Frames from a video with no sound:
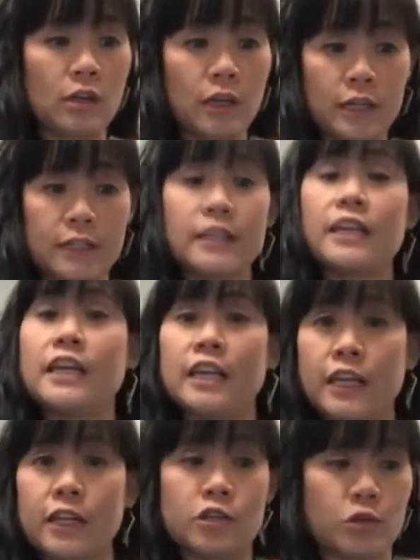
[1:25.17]
is the
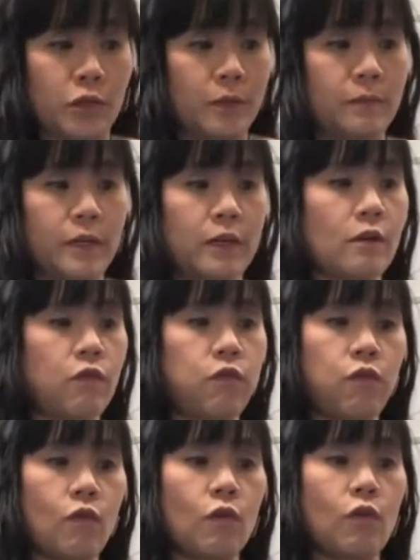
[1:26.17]
heat treatment
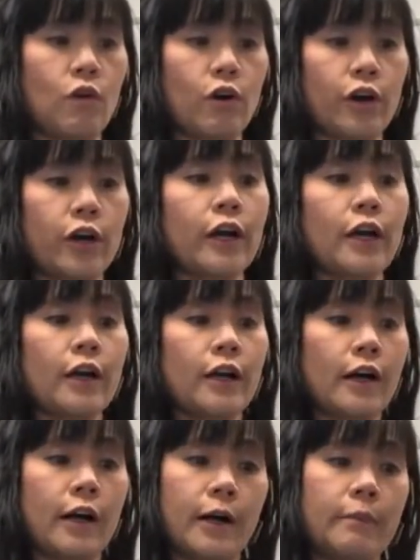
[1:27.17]
for
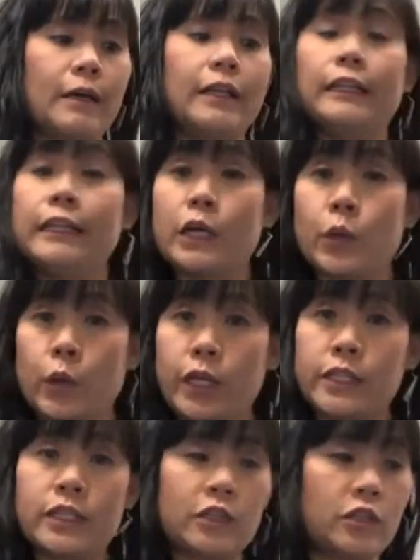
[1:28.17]
um, liquids.